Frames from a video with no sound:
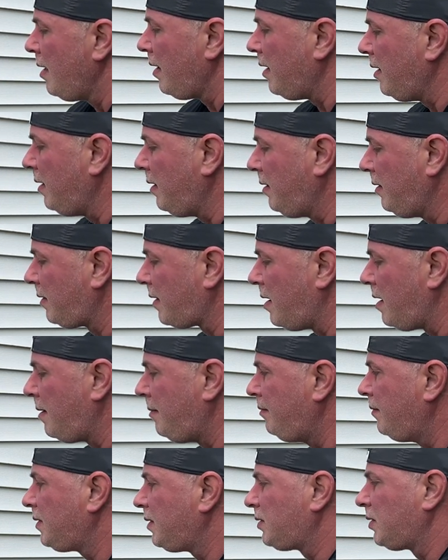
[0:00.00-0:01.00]
is
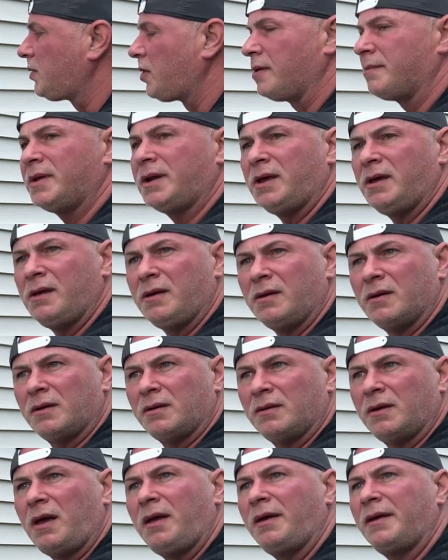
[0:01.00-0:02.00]
um, determining
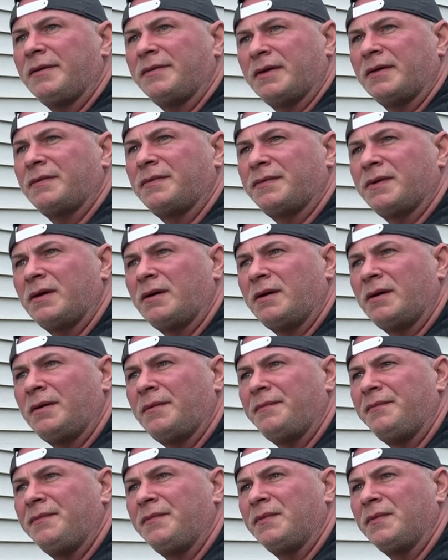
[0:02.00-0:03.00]
the,
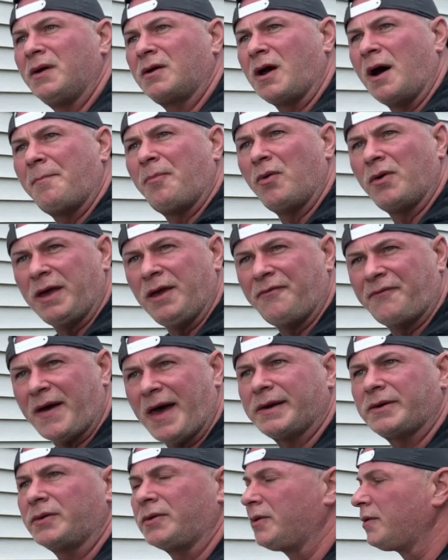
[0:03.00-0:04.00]
the a couple key
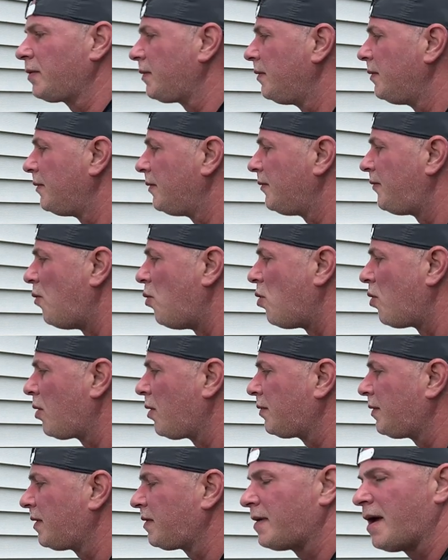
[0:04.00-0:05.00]
factors
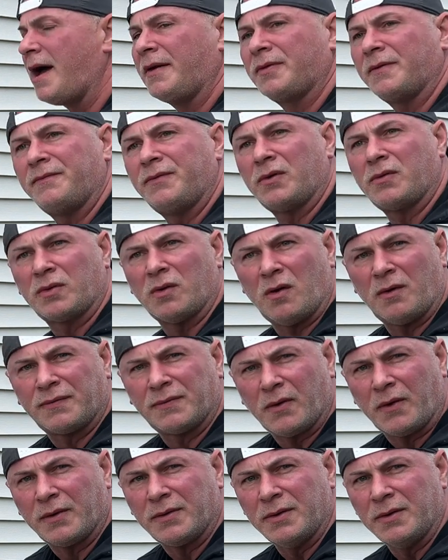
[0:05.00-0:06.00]
for the size of your soft
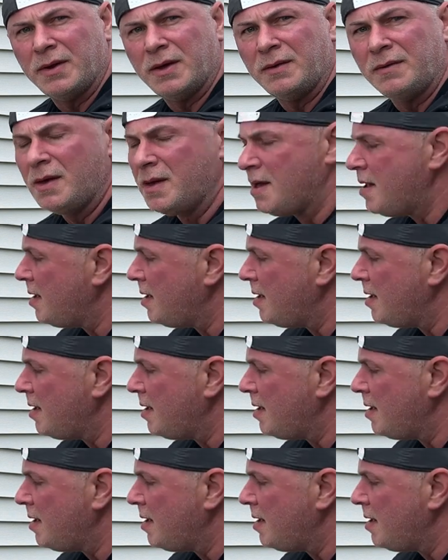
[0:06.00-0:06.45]
start unit.